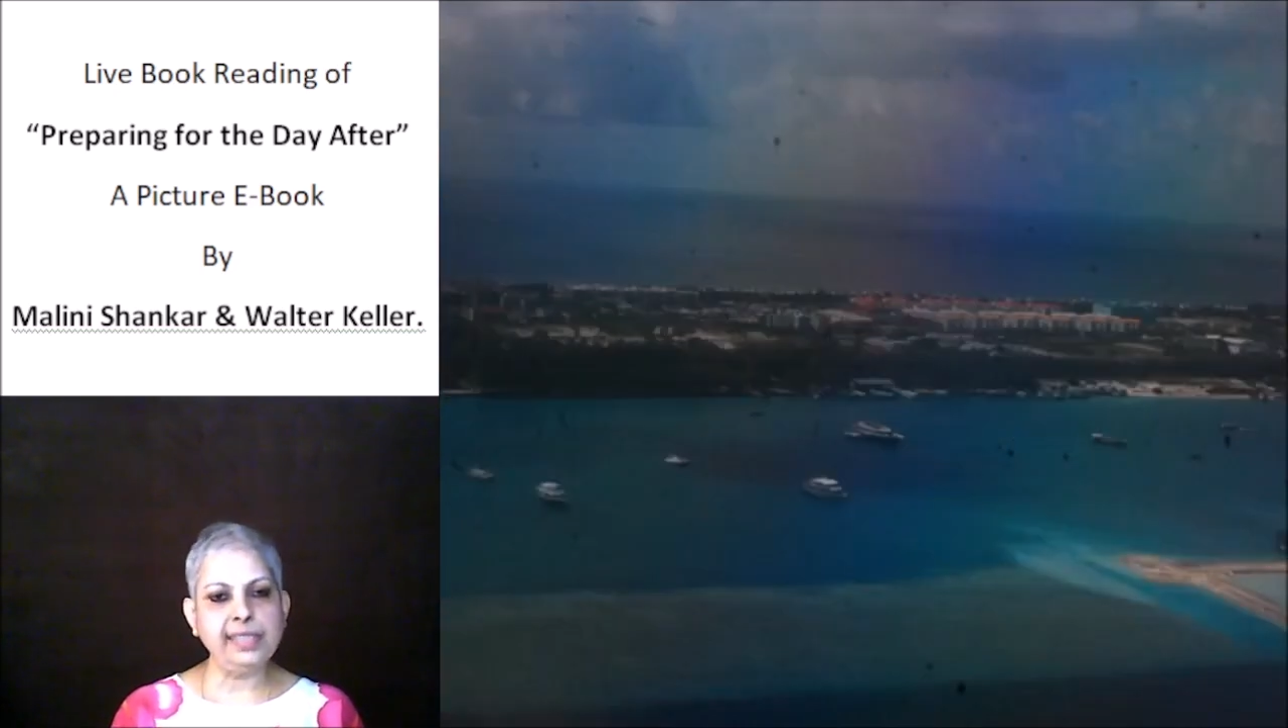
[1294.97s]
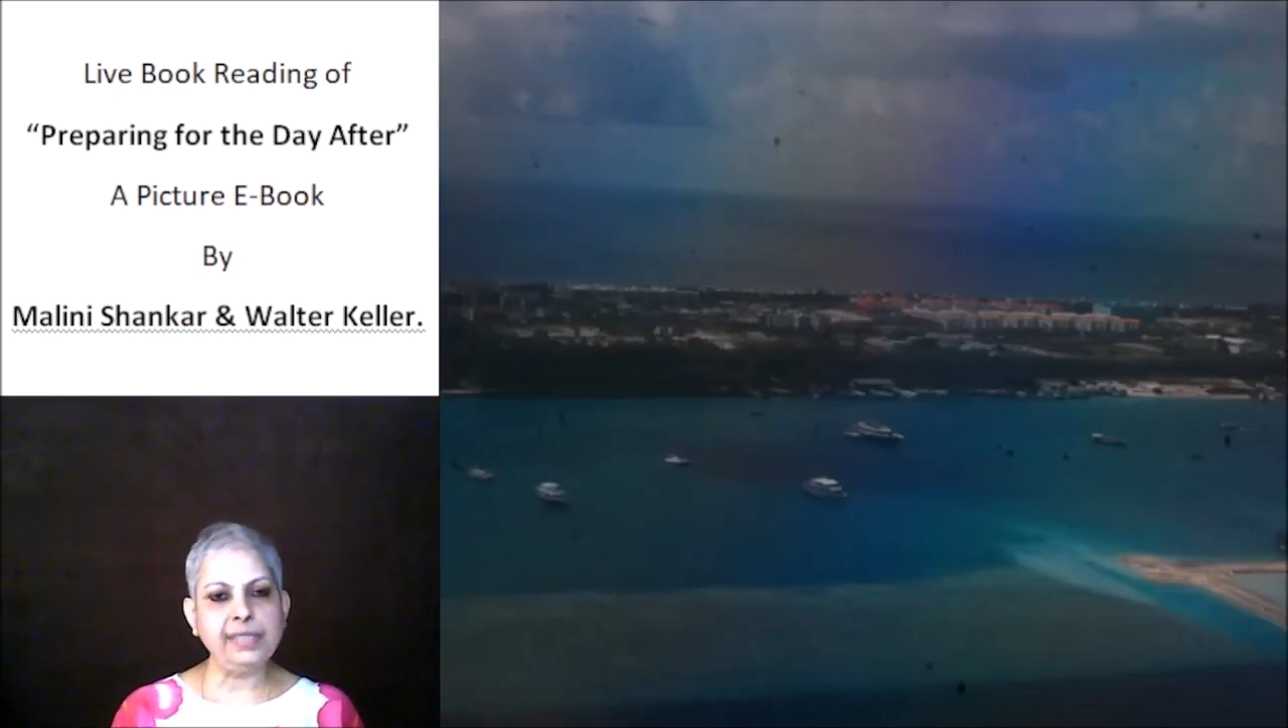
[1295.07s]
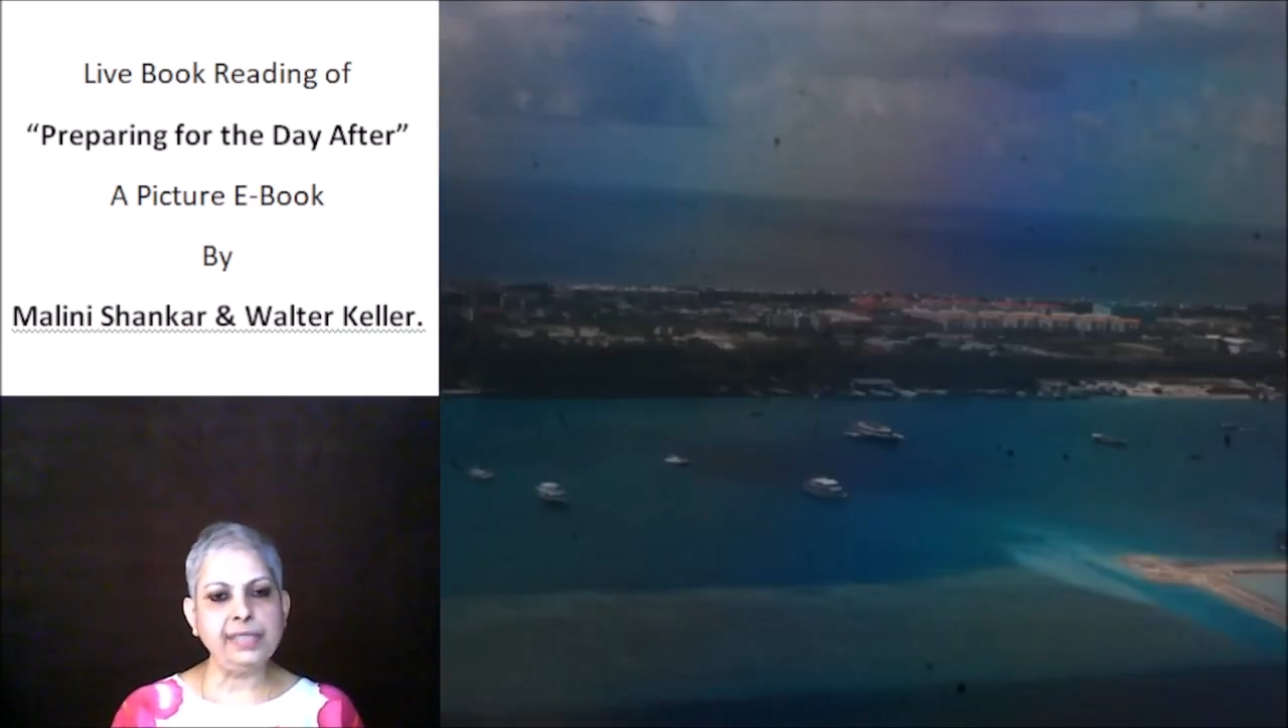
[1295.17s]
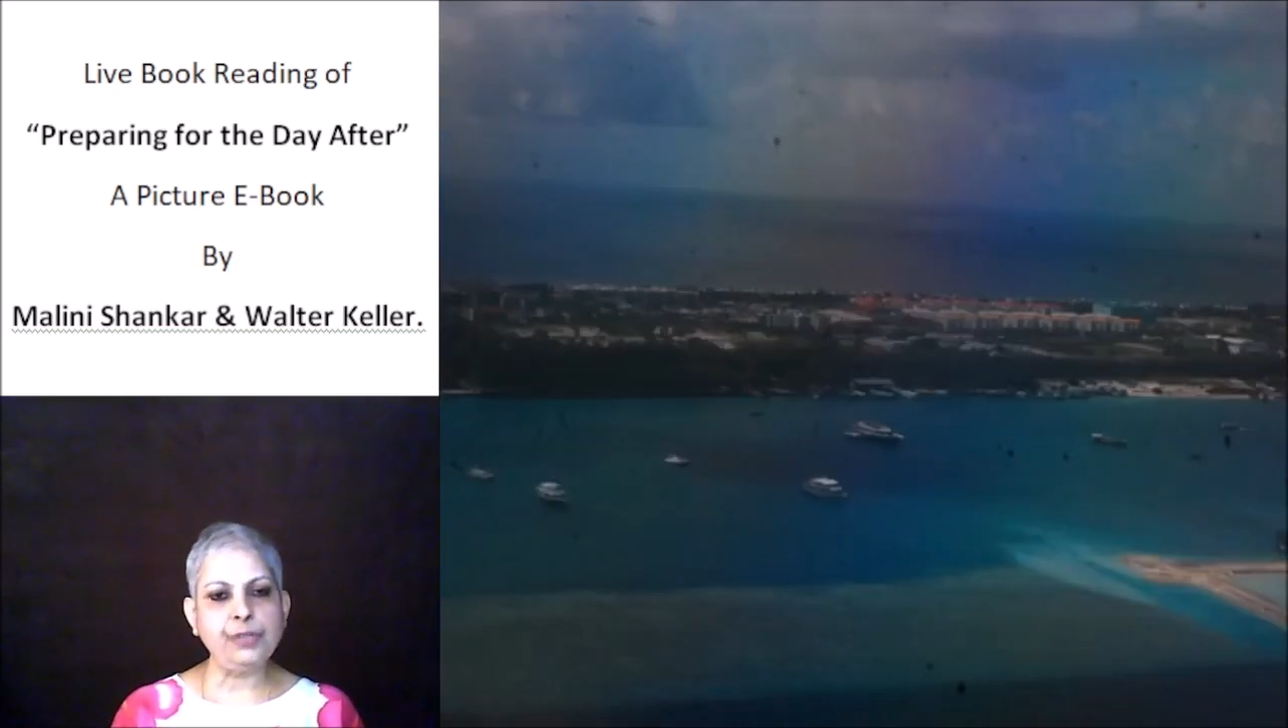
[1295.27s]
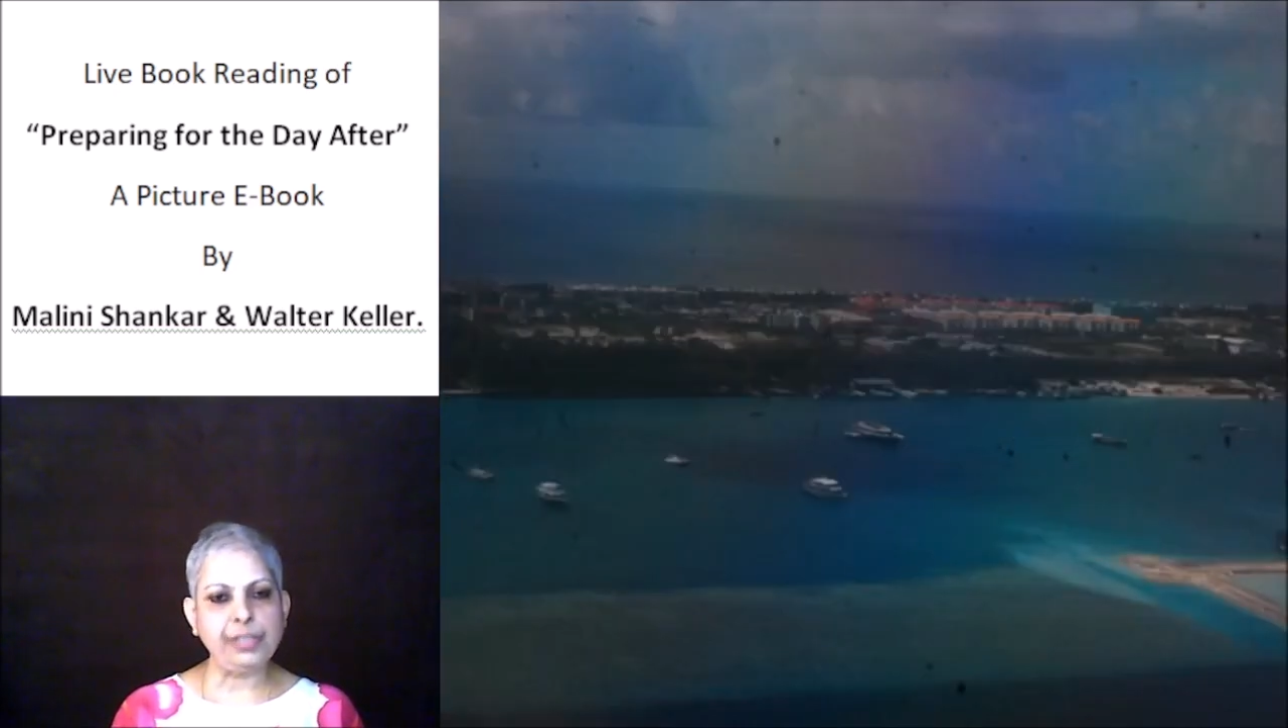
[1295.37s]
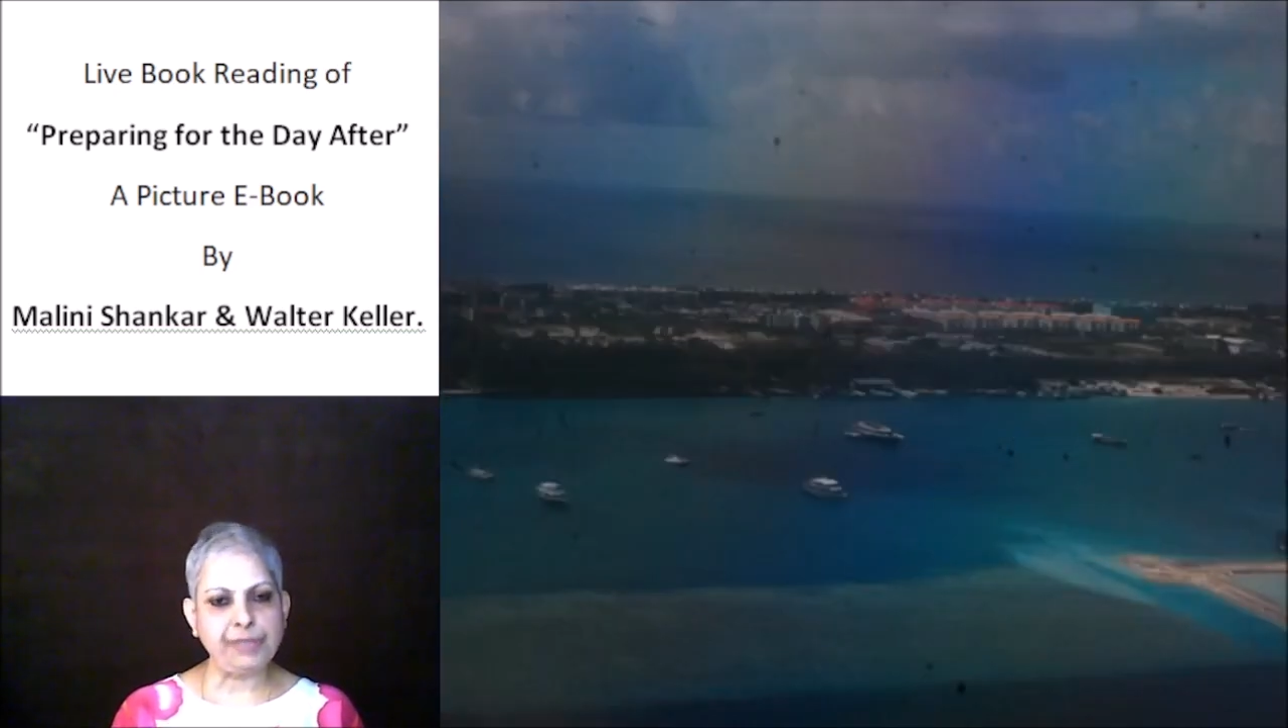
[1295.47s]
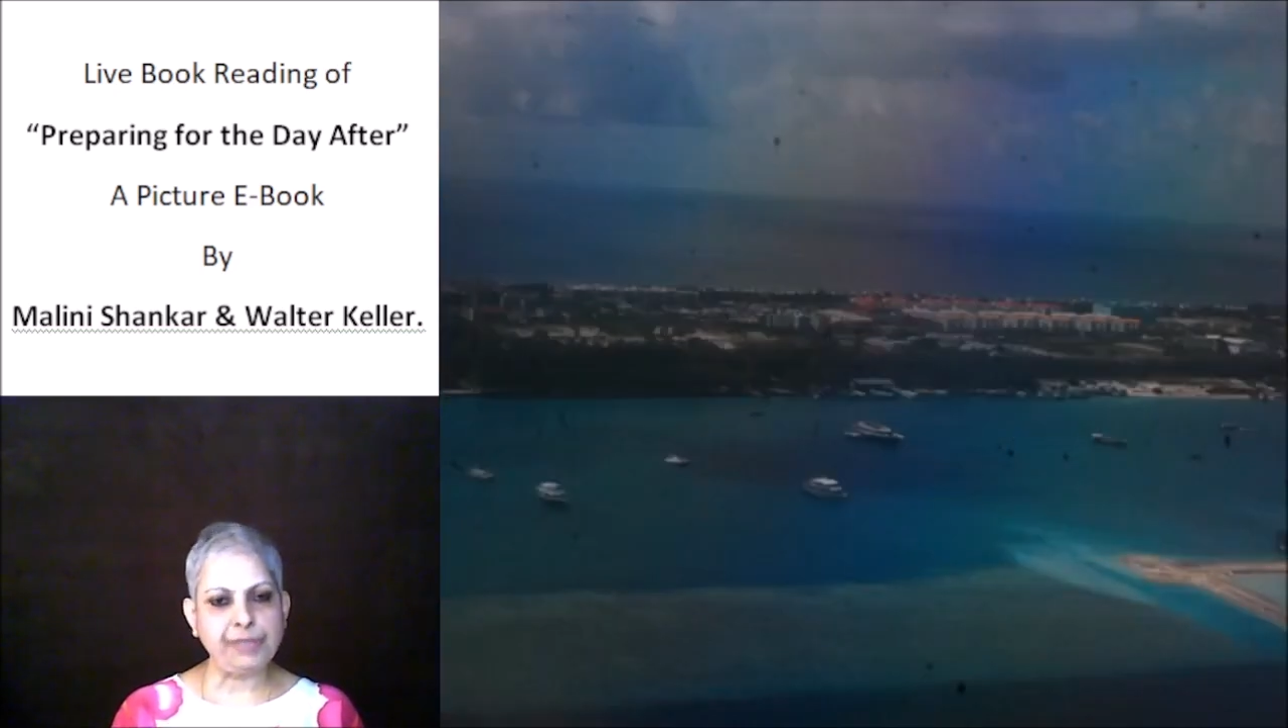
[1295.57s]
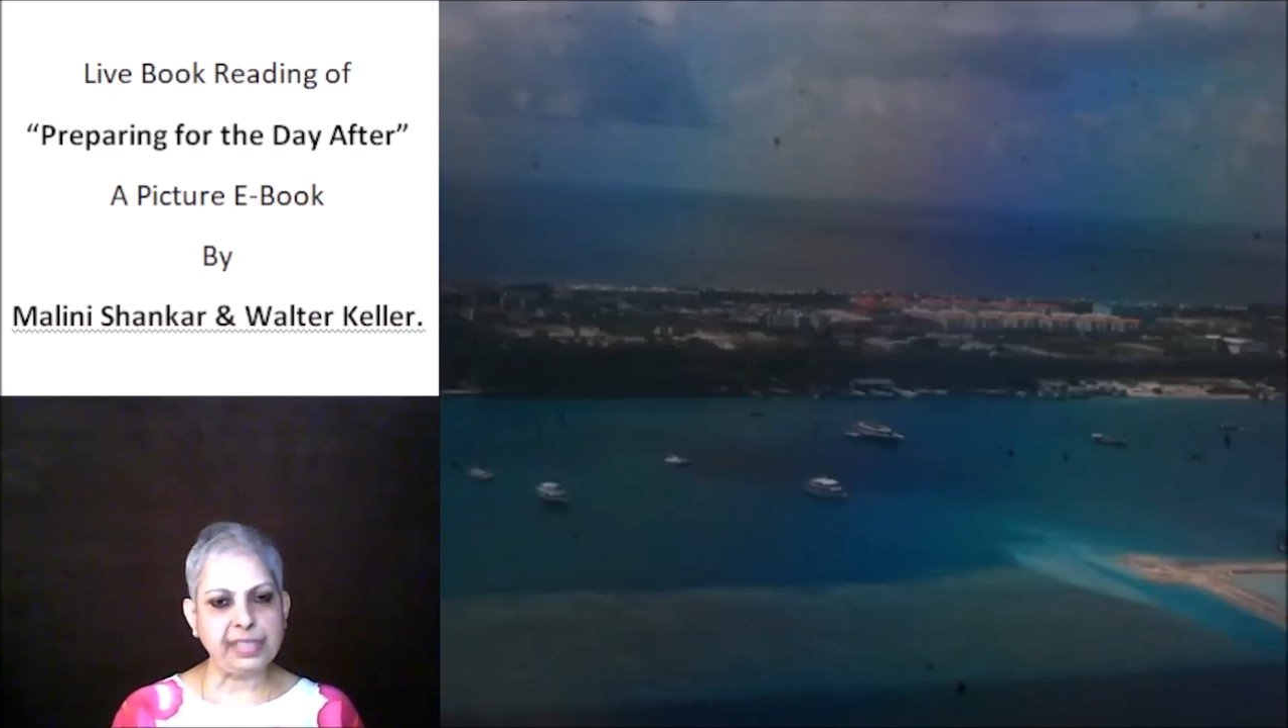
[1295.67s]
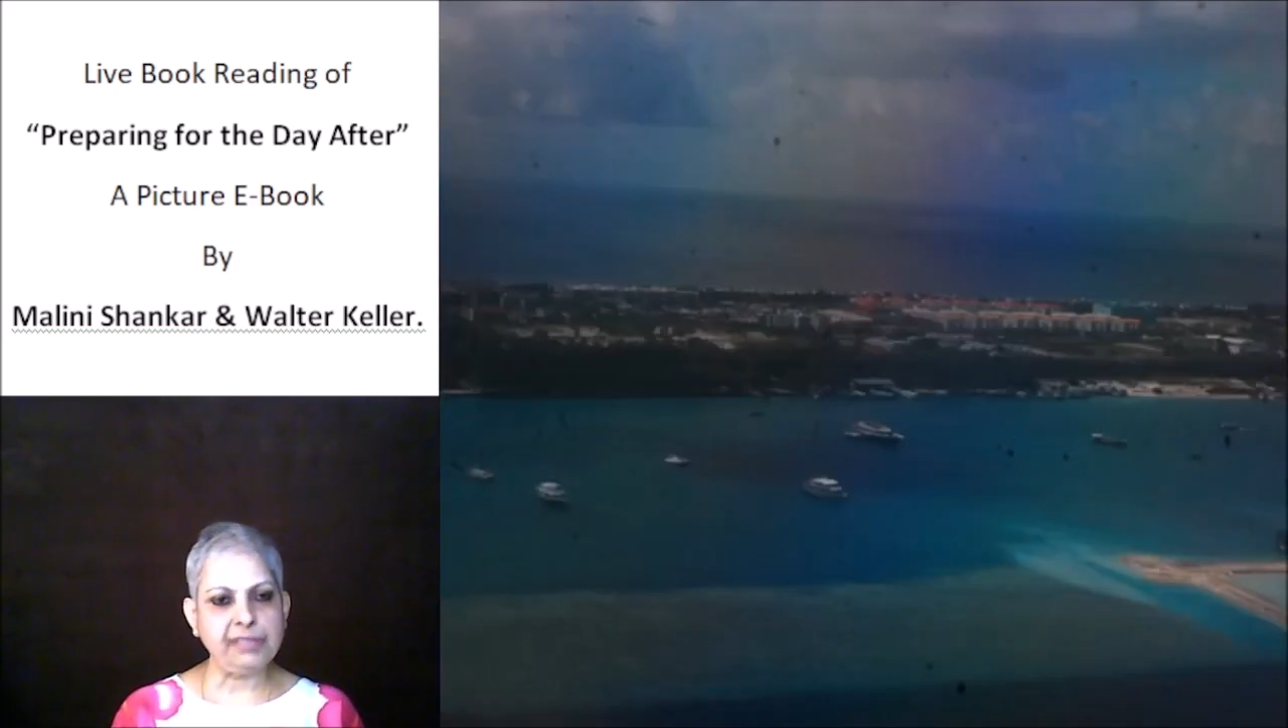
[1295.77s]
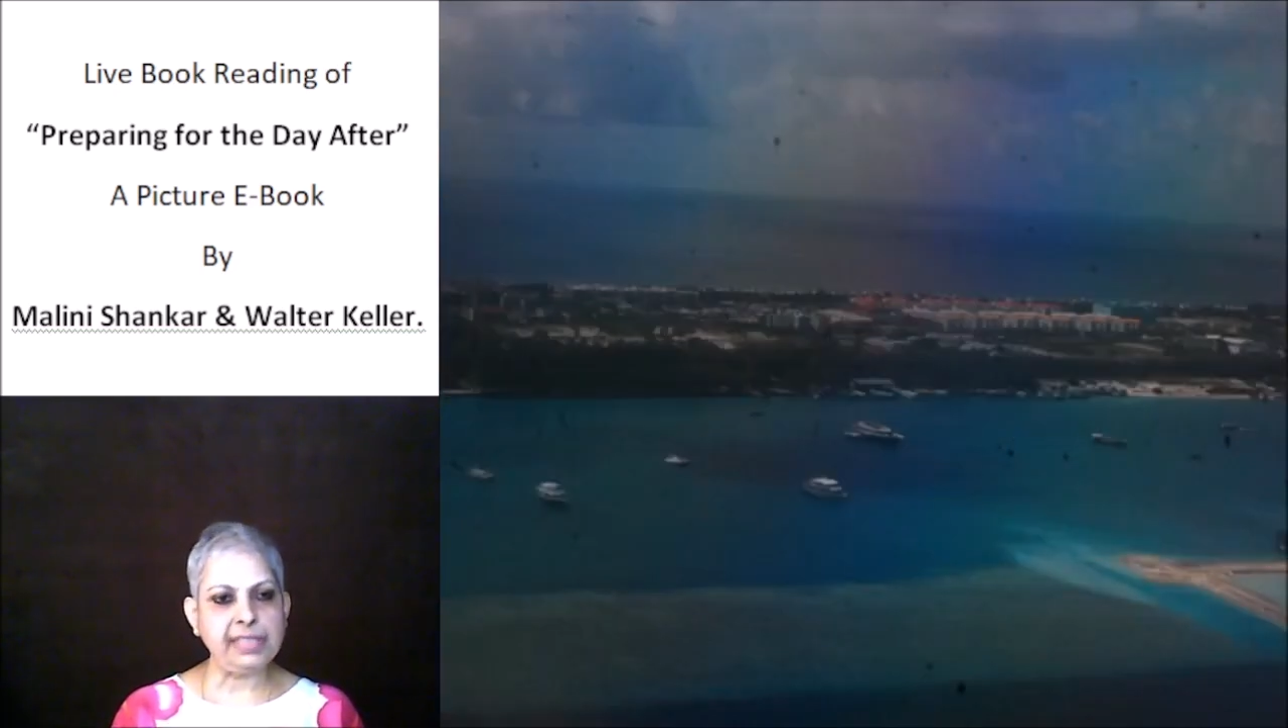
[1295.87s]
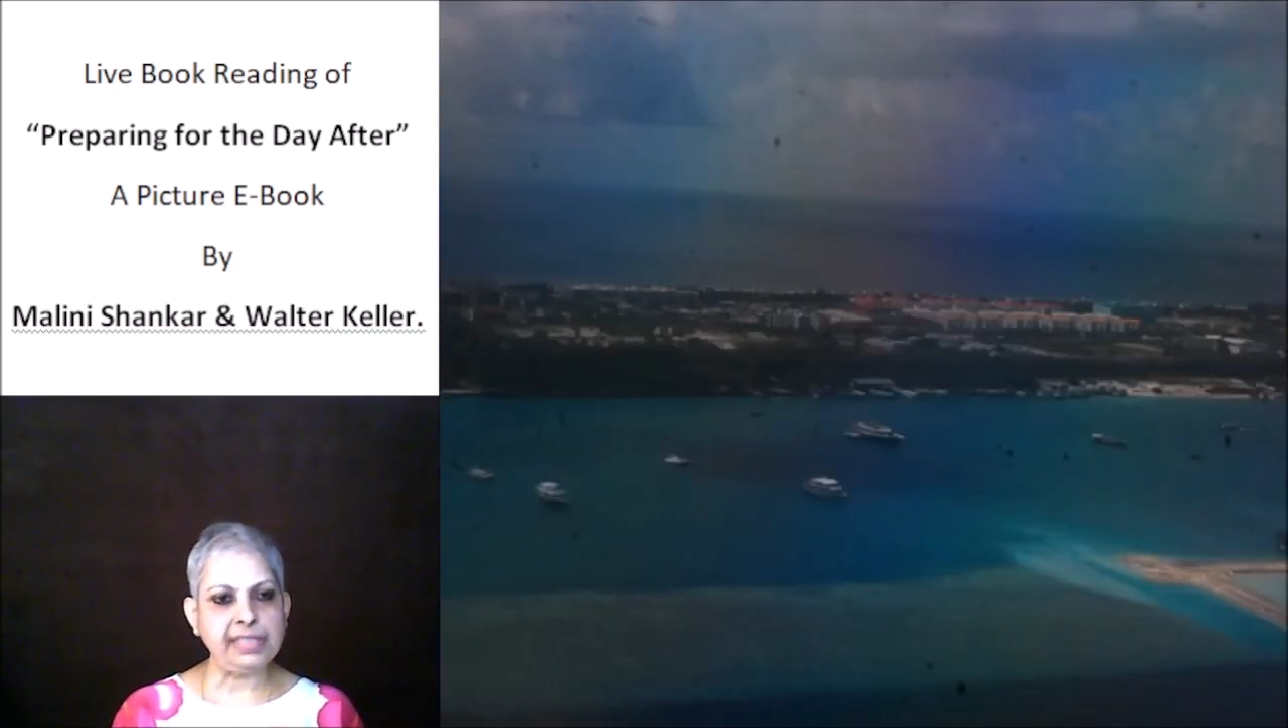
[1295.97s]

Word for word: need for effective